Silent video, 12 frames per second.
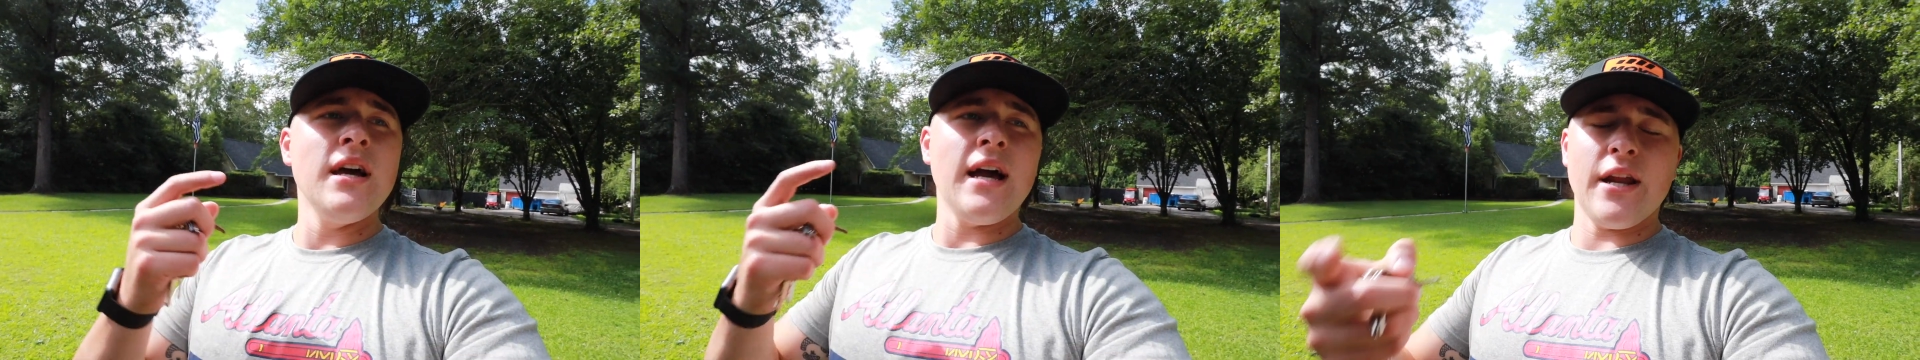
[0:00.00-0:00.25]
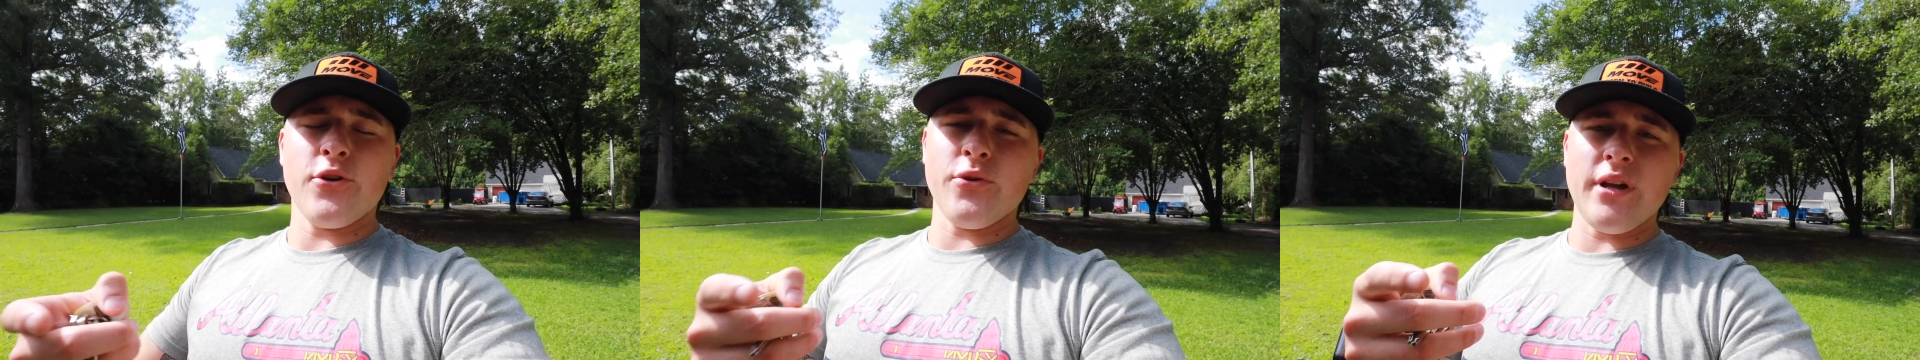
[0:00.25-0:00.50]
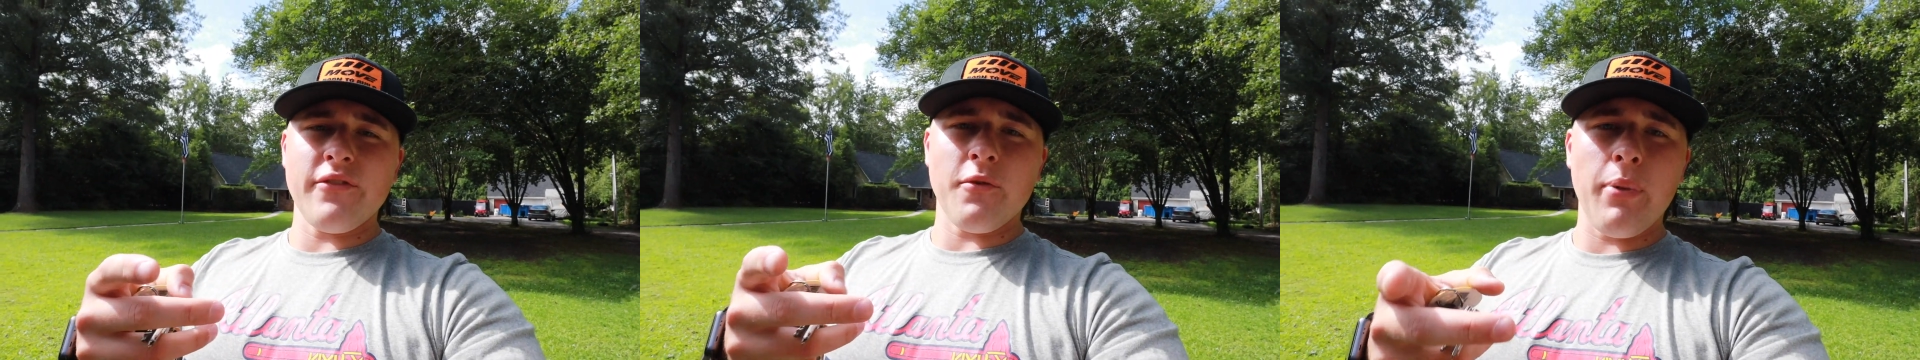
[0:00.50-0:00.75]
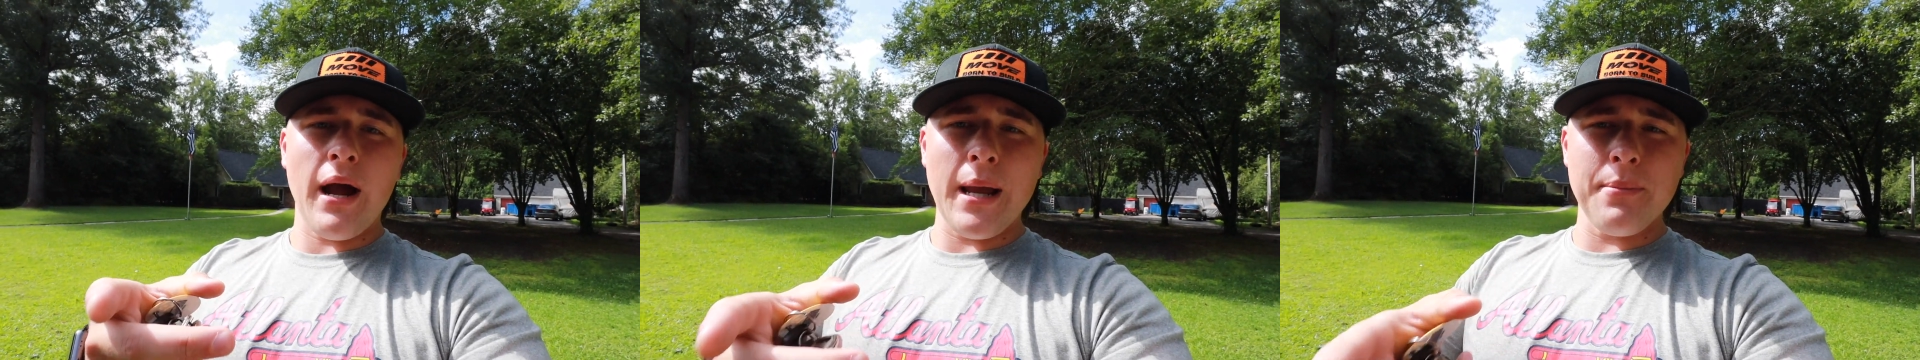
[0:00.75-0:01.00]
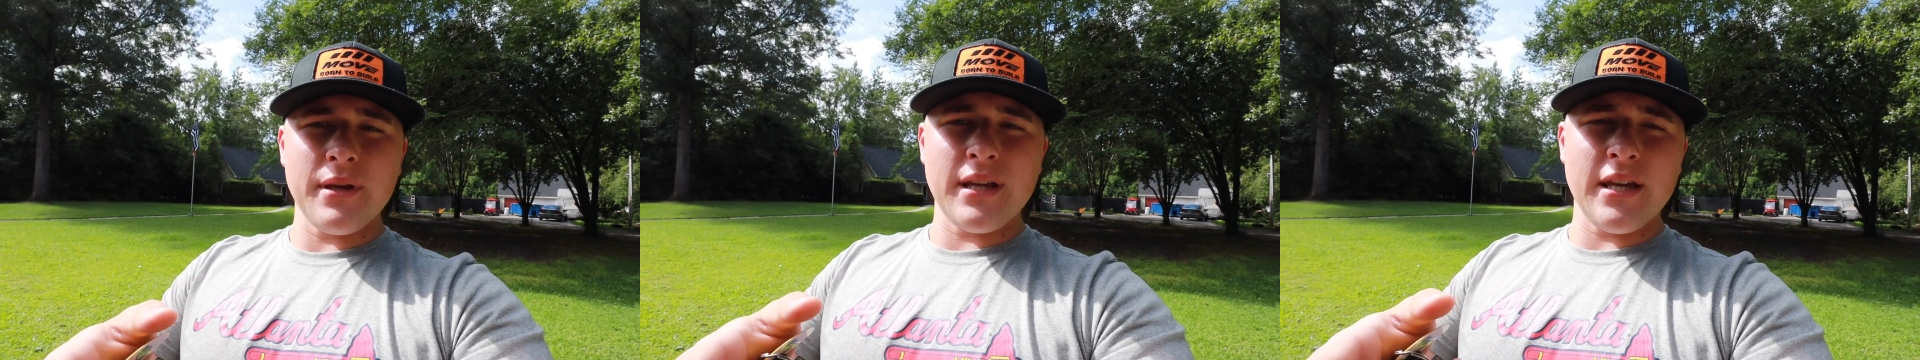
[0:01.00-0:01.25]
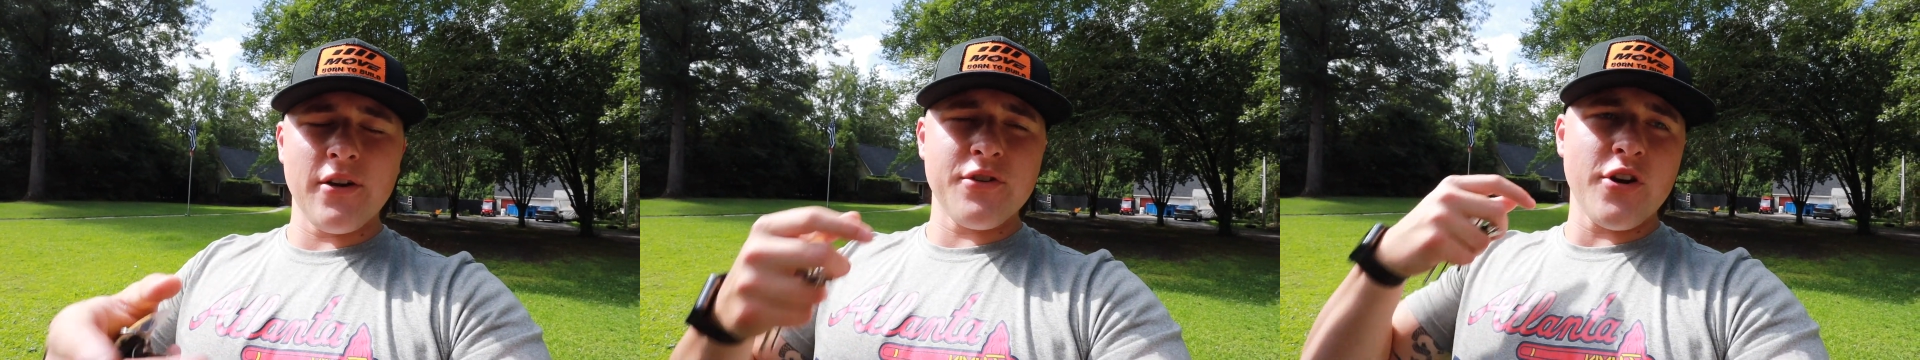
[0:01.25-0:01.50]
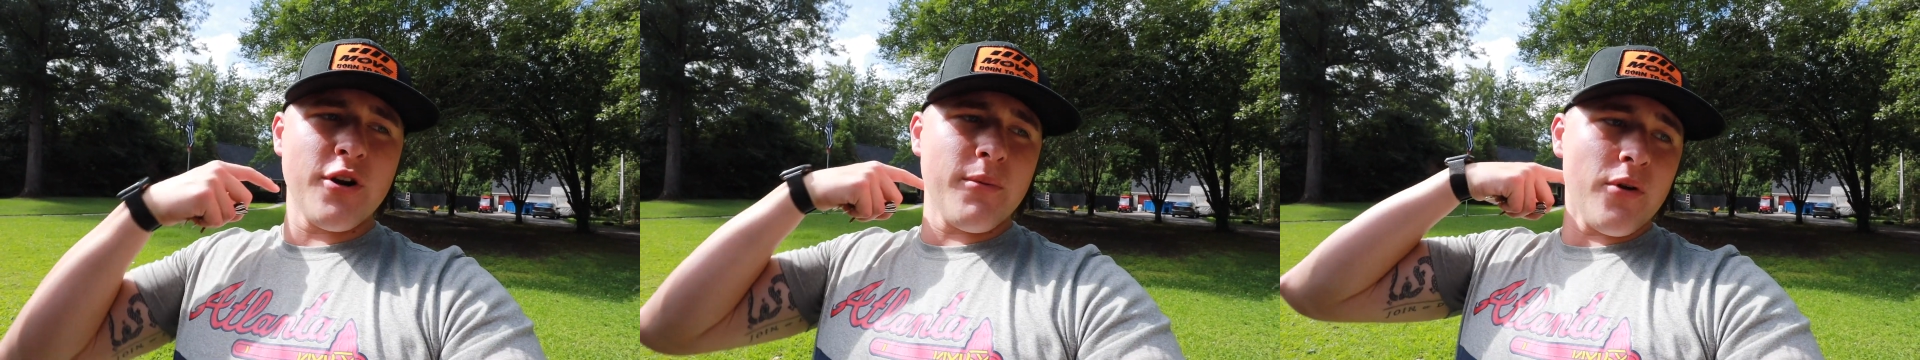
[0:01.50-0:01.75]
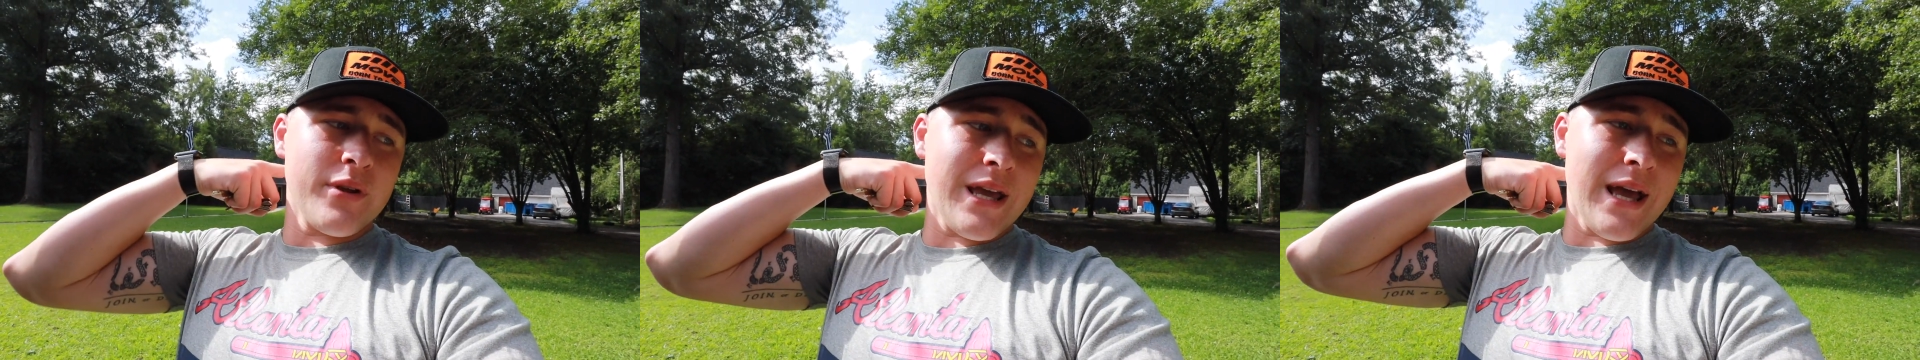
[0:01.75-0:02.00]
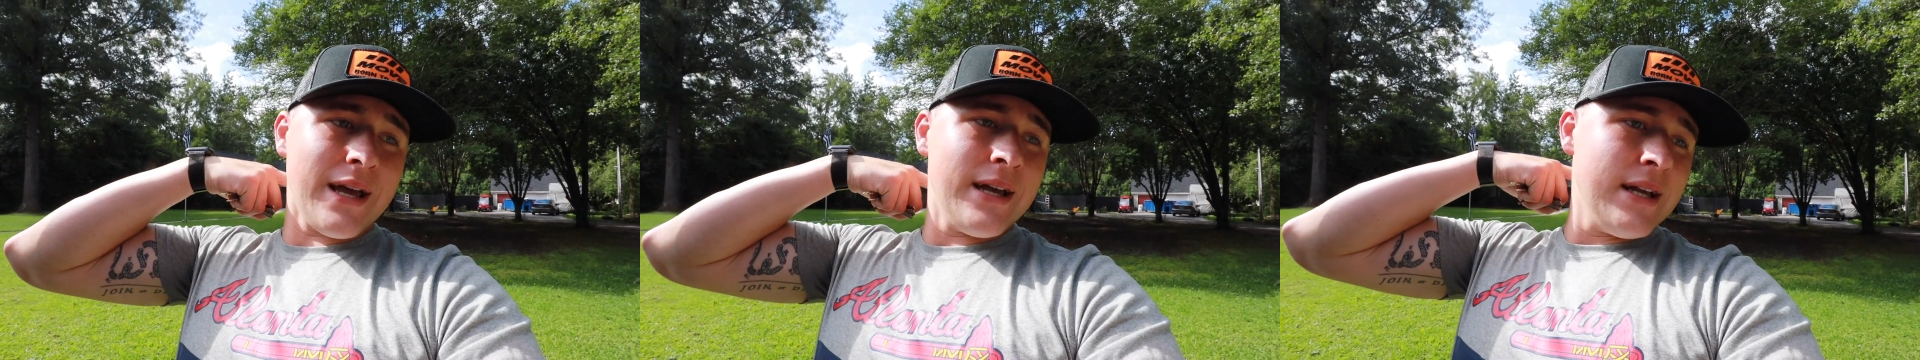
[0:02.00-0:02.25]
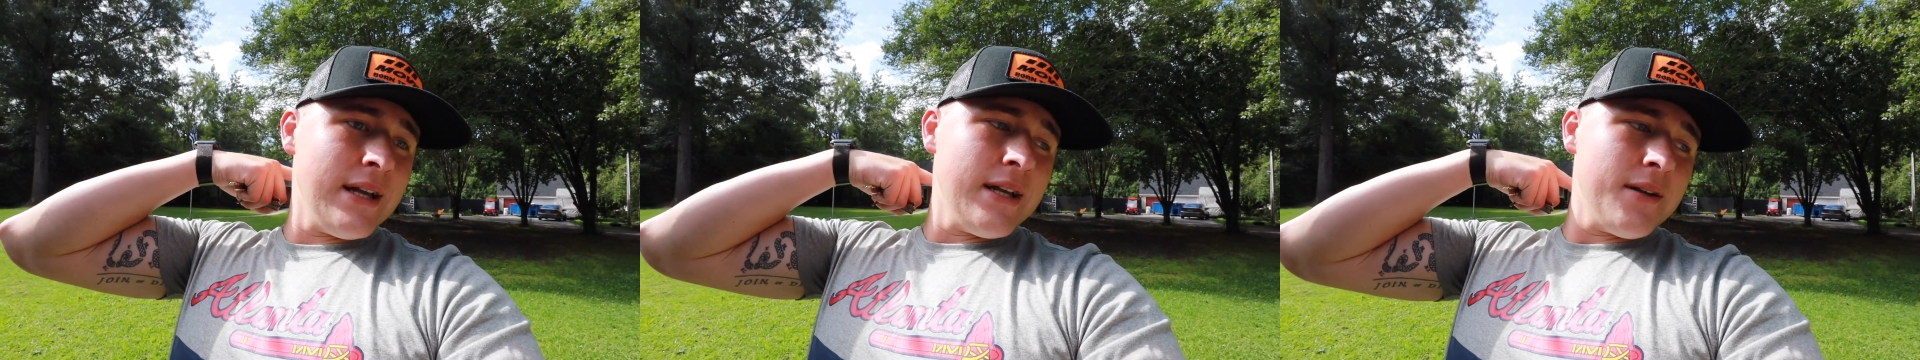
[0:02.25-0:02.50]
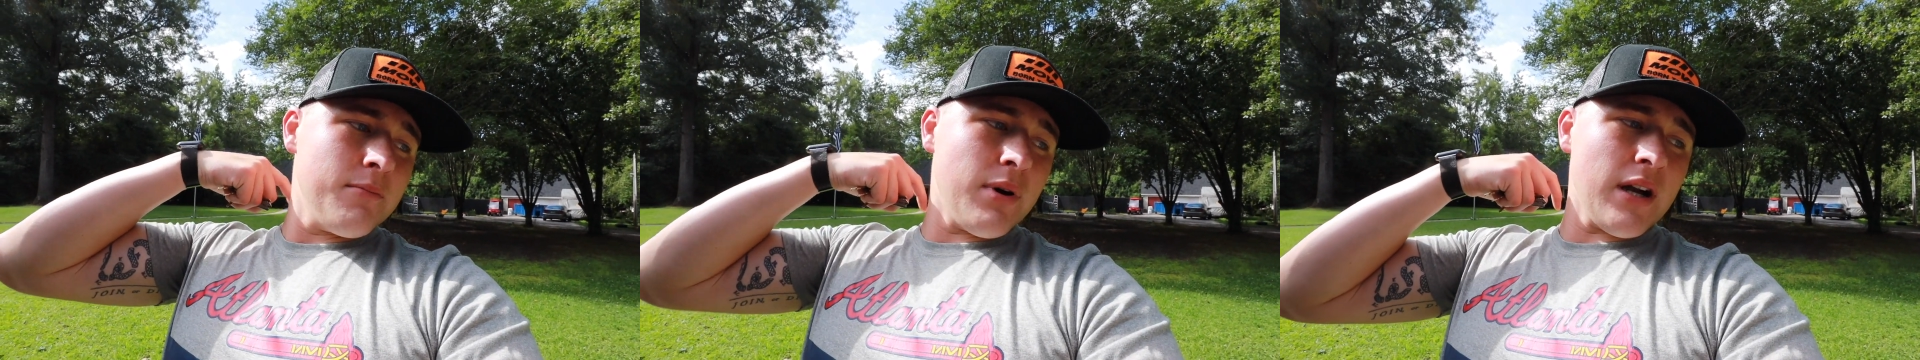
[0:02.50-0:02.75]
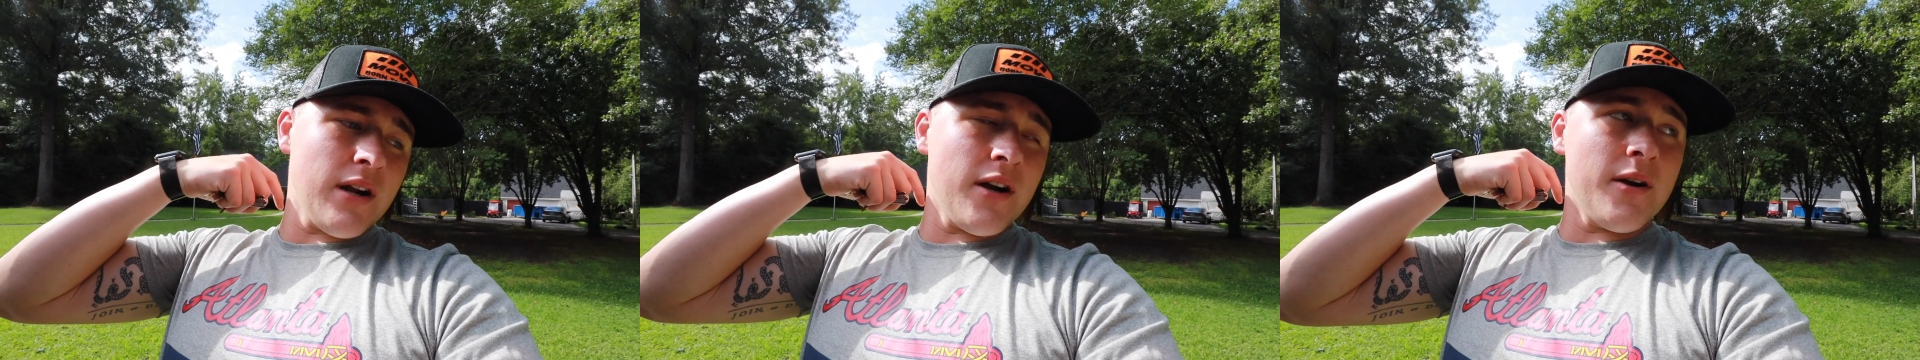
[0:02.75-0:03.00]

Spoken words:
I don't really have a piping kit or turbo yet, but